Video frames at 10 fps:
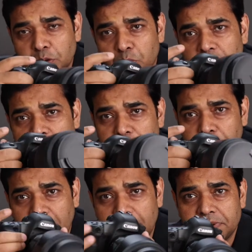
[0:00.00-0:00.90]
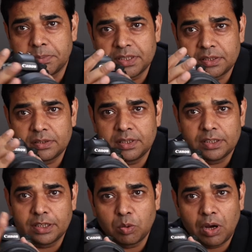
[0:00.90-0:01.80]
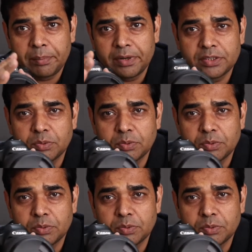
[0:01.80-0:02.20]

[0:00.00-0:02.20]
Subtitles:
you have some other requirement,